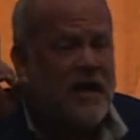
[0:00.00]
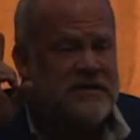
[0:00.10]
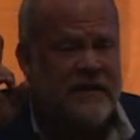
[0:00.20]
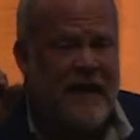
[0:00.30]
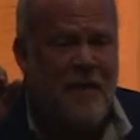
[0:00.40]

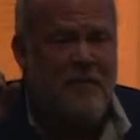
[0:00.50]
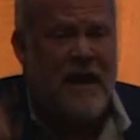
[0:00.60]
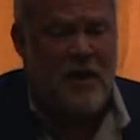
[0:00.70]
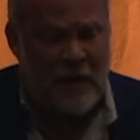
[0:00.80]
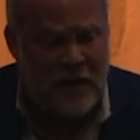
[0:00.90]
in that
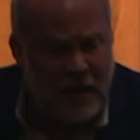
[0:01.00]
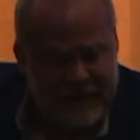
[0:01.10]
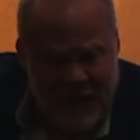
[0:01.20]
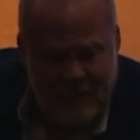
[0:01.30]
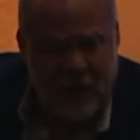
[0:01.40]
minute, we look
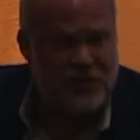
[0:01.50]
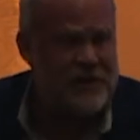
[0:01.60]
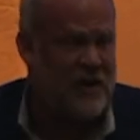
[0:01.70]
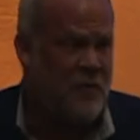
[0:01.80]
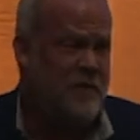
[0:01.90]
at that
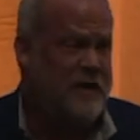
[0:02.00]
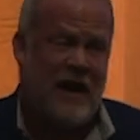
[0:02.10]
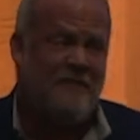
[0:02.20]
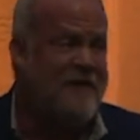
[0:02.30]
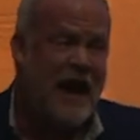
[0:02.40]
person and
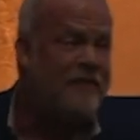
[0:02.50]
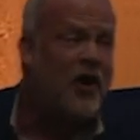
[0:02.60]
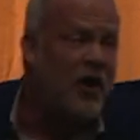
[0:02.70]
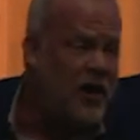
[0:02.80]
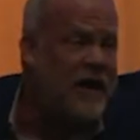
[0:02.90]
I've never
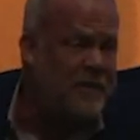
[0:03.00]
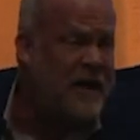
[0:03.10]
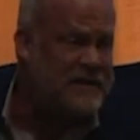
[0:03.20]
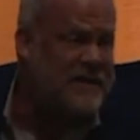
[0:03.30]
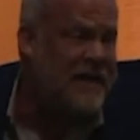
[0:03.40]
heard
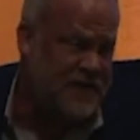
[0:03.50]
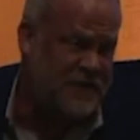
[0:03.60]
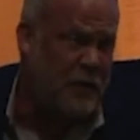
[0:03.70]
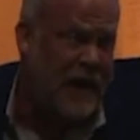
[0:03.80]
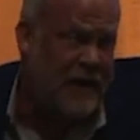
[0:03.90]
anybody say this,
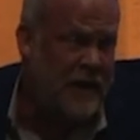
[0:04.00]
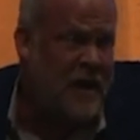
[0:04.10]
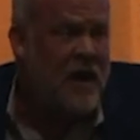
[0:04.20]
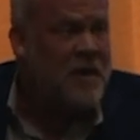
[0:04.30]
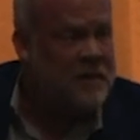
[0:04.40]
Brandon,
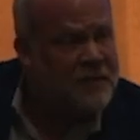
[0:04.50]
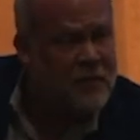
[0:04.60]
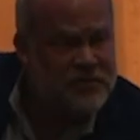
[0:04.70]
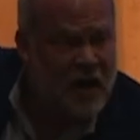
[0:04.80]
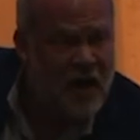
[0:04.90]
but the
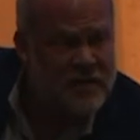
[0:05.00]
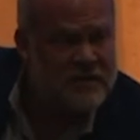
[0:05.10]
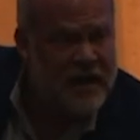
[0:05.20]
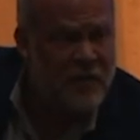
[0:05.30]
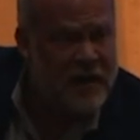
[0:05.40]
most honest
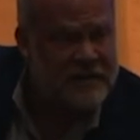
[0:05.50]
thing we could